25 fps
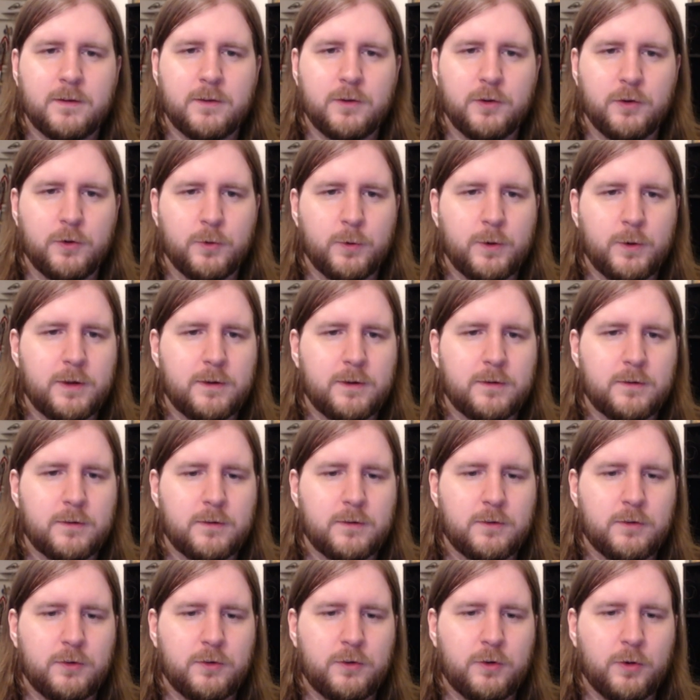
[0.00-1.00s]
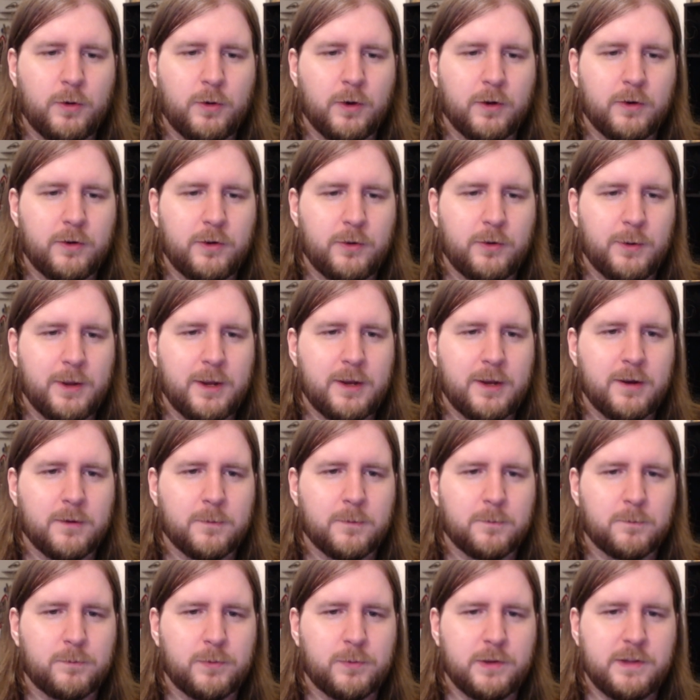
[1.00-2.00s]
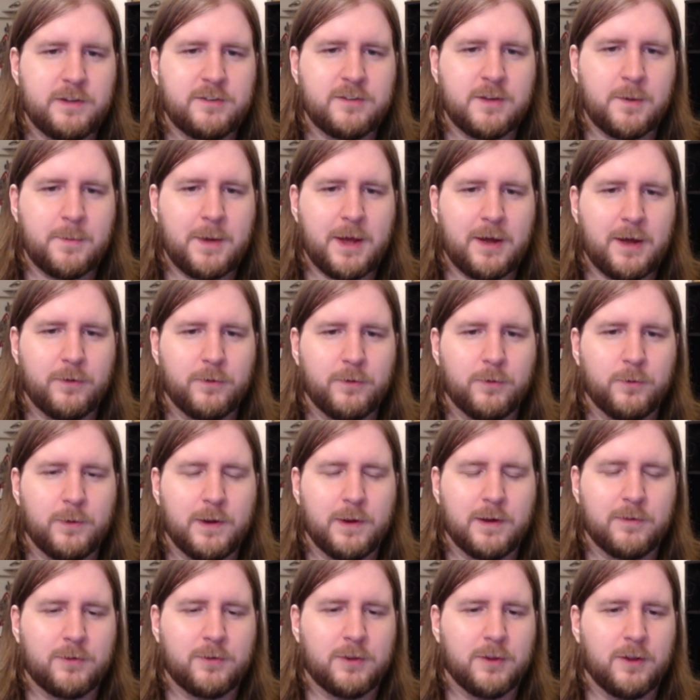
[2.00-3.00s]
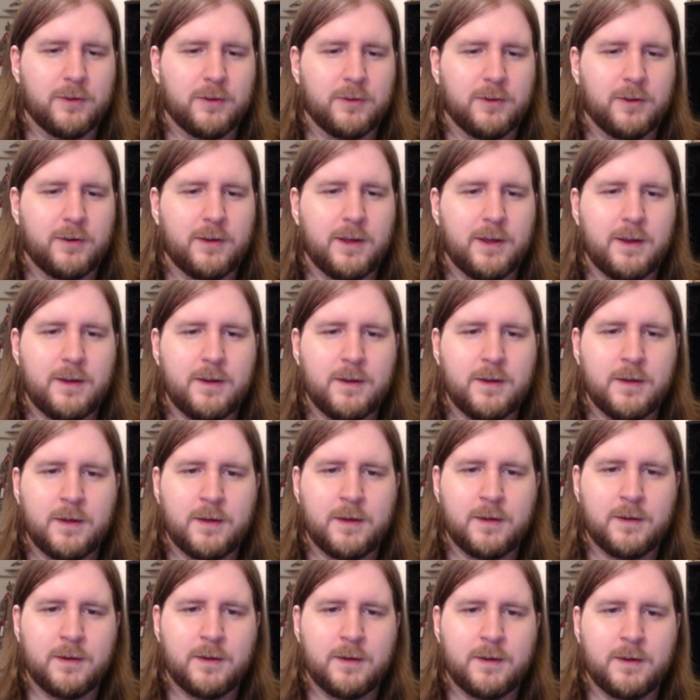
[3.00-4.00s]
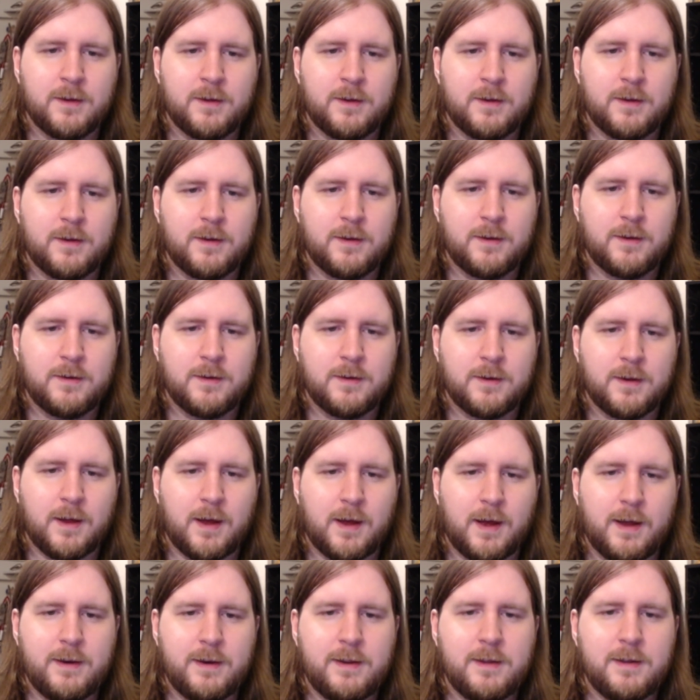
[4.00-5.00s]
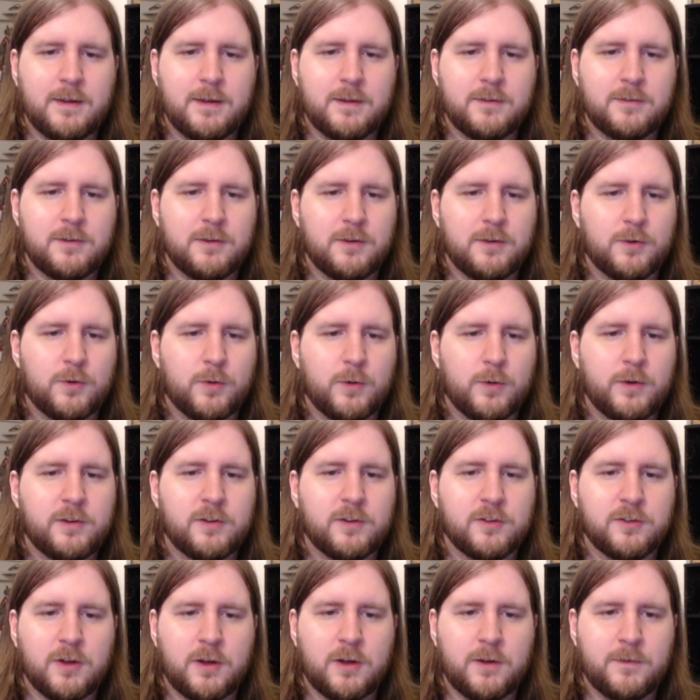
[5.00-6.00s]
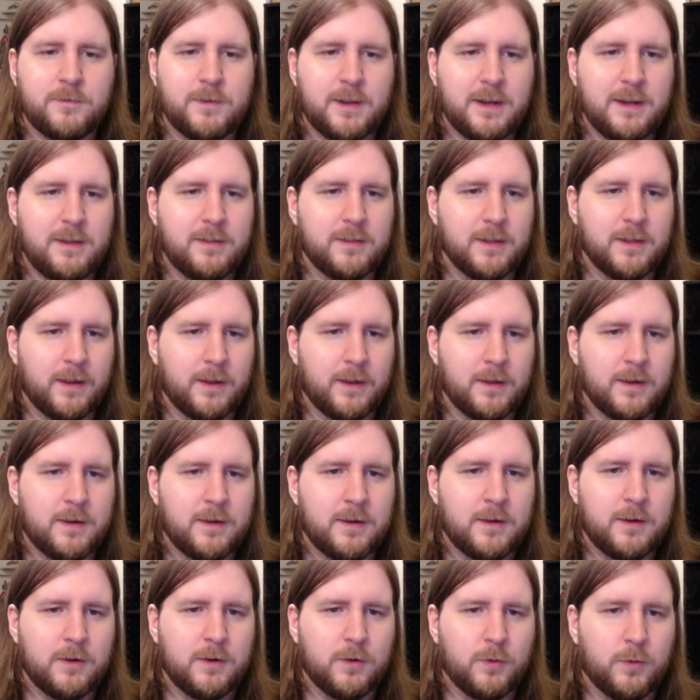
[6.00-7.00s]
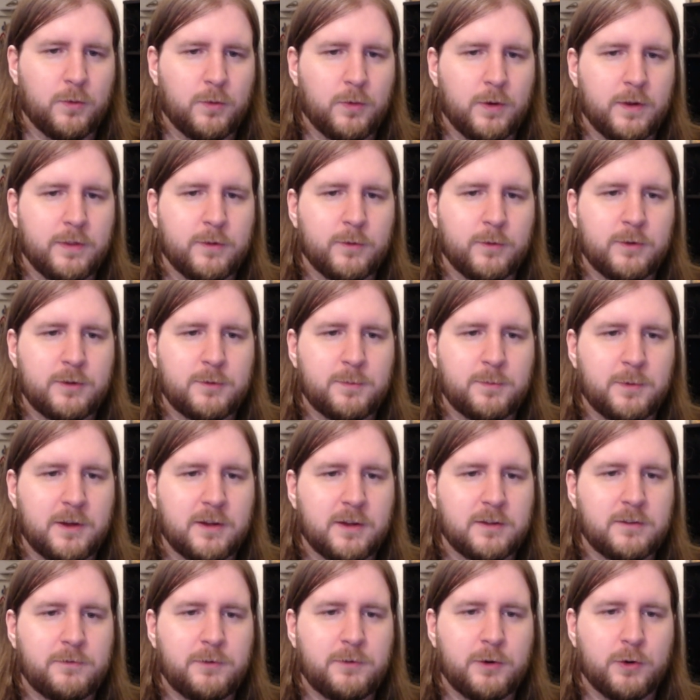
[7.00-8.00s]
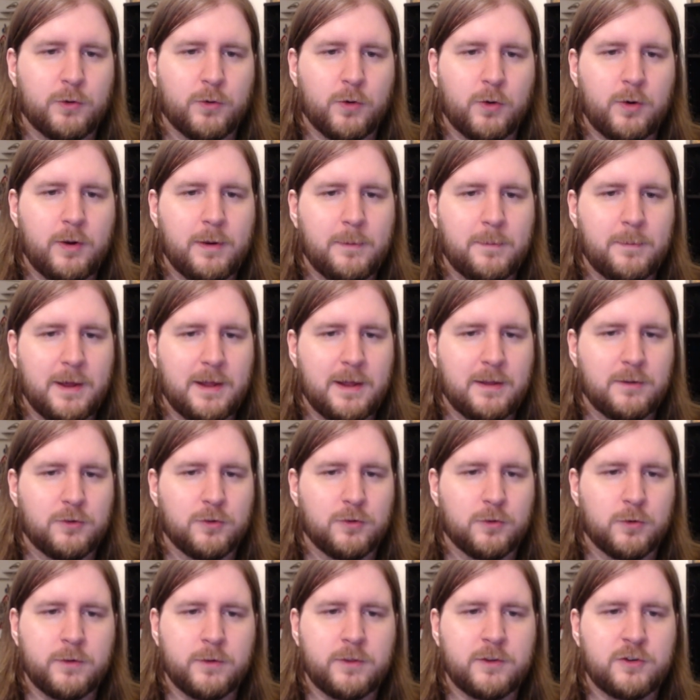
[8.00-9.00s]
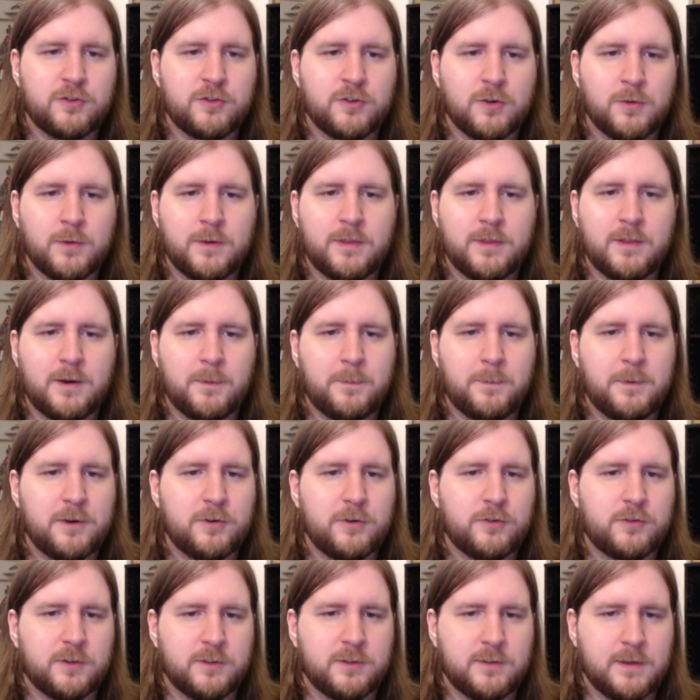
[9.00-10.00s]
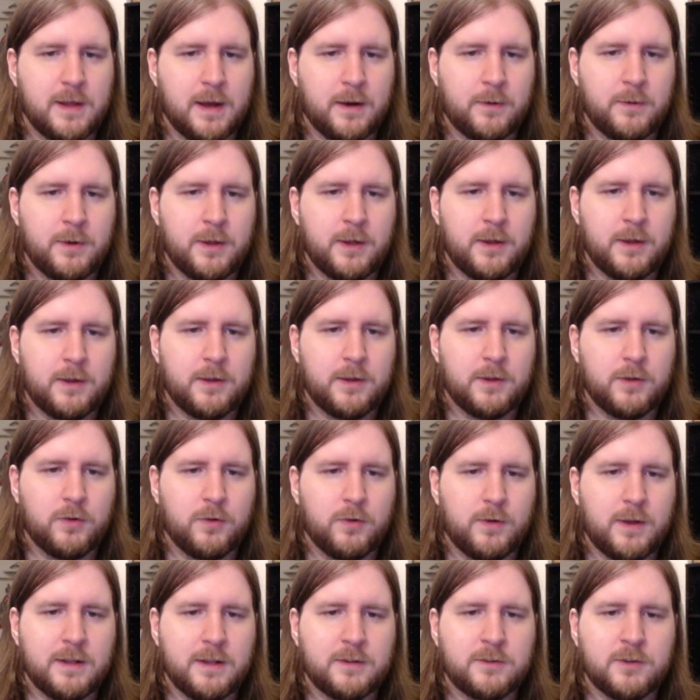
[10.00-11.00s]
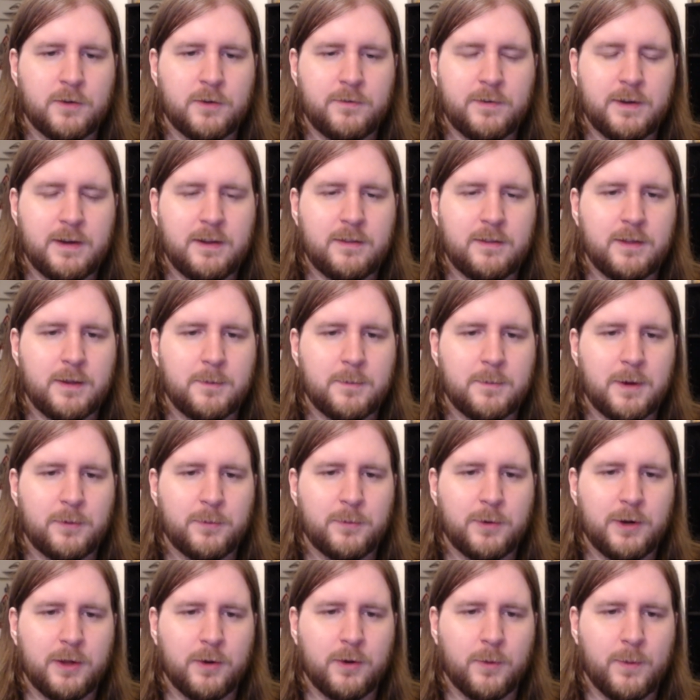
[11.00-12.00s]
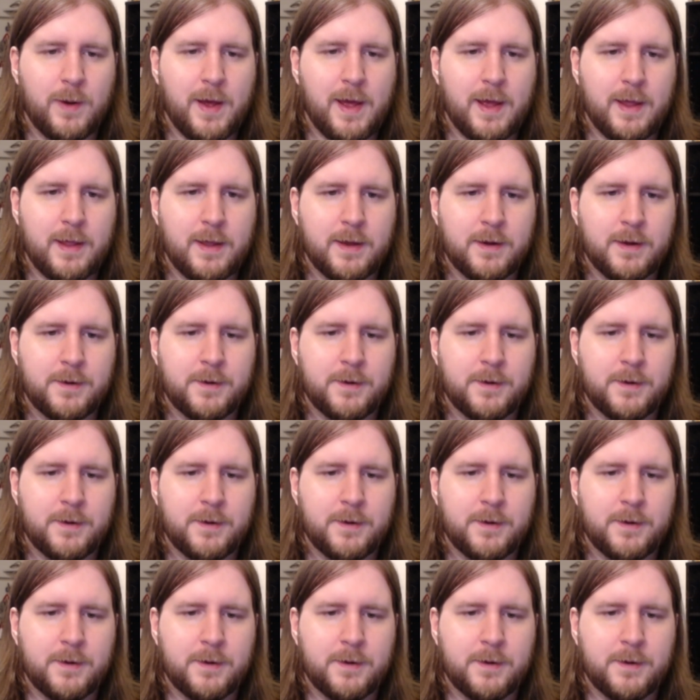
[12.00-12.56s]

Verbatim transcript: Yuta? Yuta, are you here? Please come out. And we have Claude looking. Hiding isn't going to solve anything. Whether it's because of your growing pains or the Shura that appeared just now, you can't solve anything by running away.